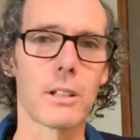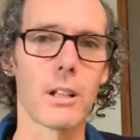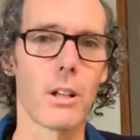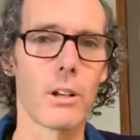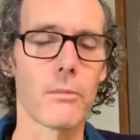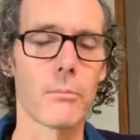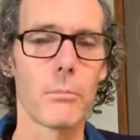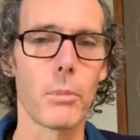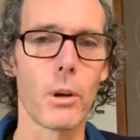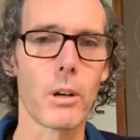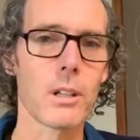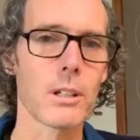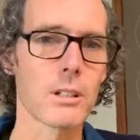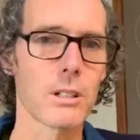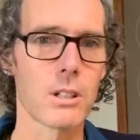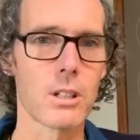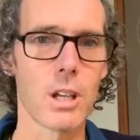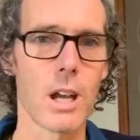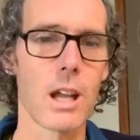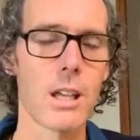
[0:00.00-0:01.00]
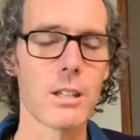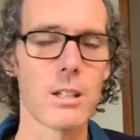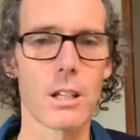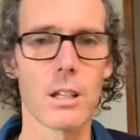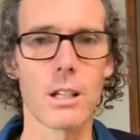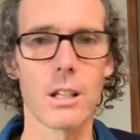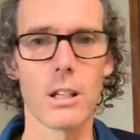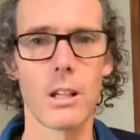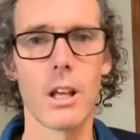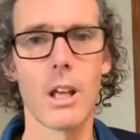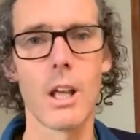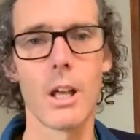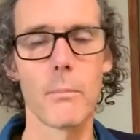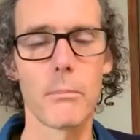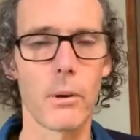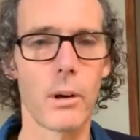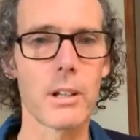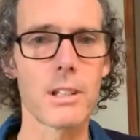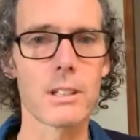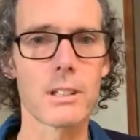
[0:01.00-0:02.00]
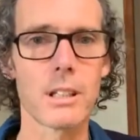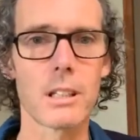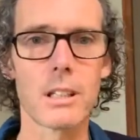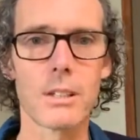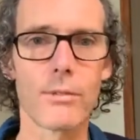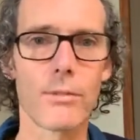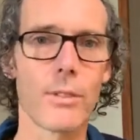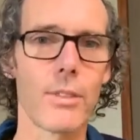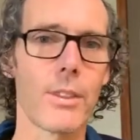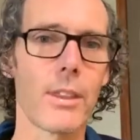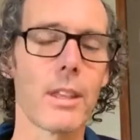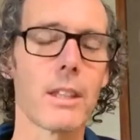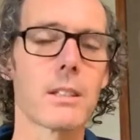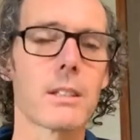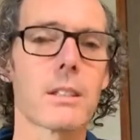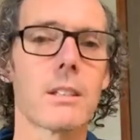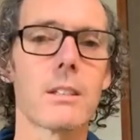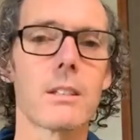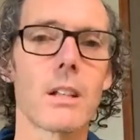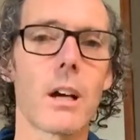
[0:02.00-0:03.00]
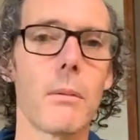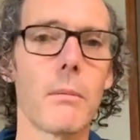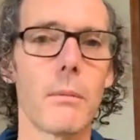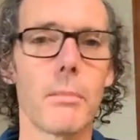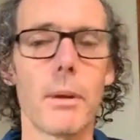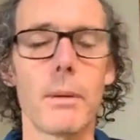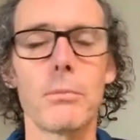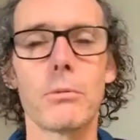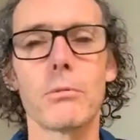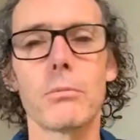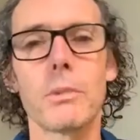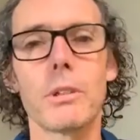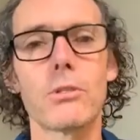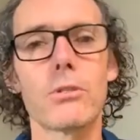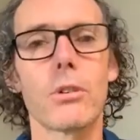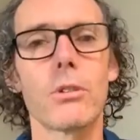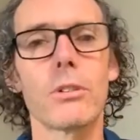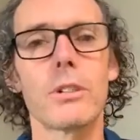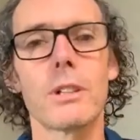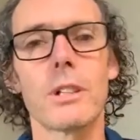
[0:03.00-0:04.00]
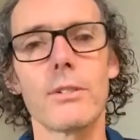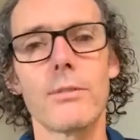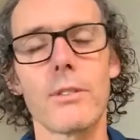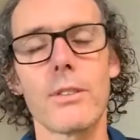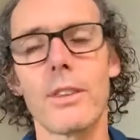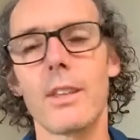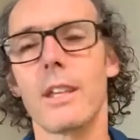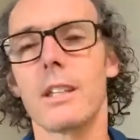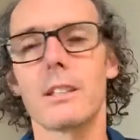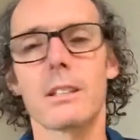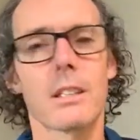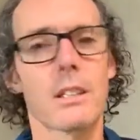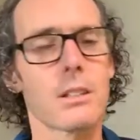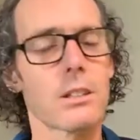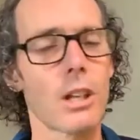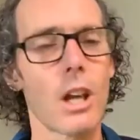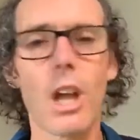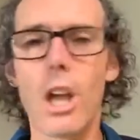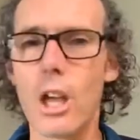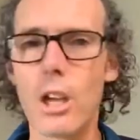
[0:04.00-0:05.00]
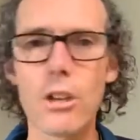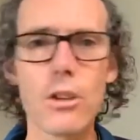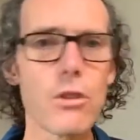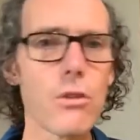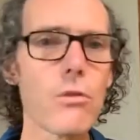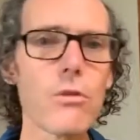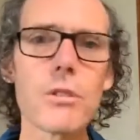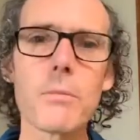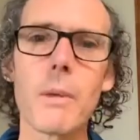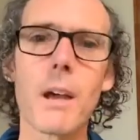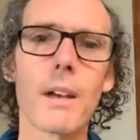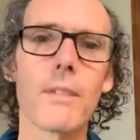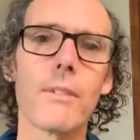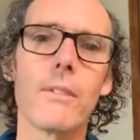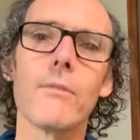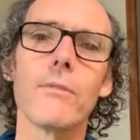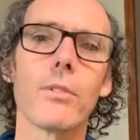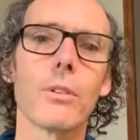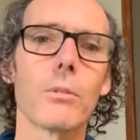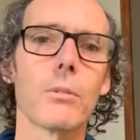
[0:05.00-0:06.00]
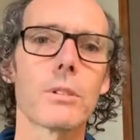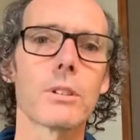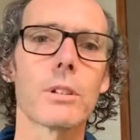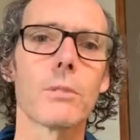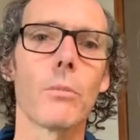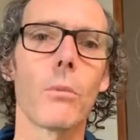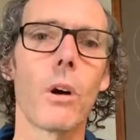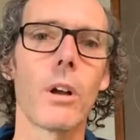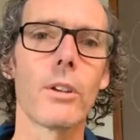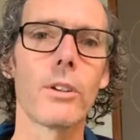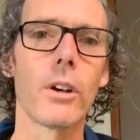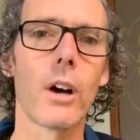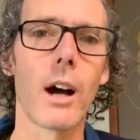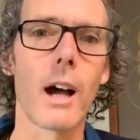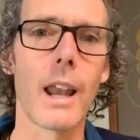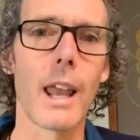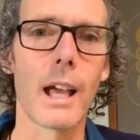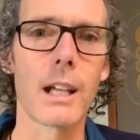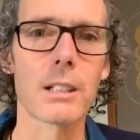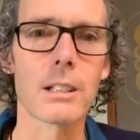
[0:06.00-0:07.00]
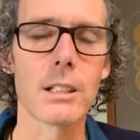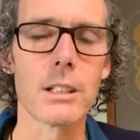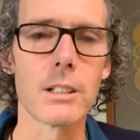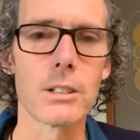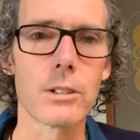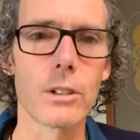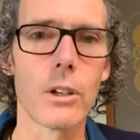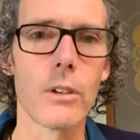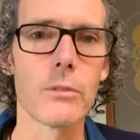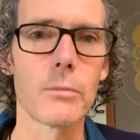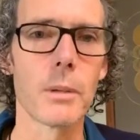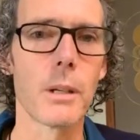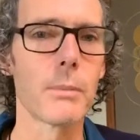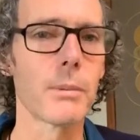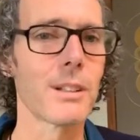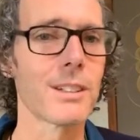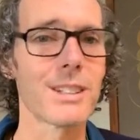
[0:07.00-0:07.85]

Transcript: A lot of bodies are changing, and a lot of bodies need different things at this time, and people will be drawn to different things. And there's a huge amount of influence in what diet actually serves people.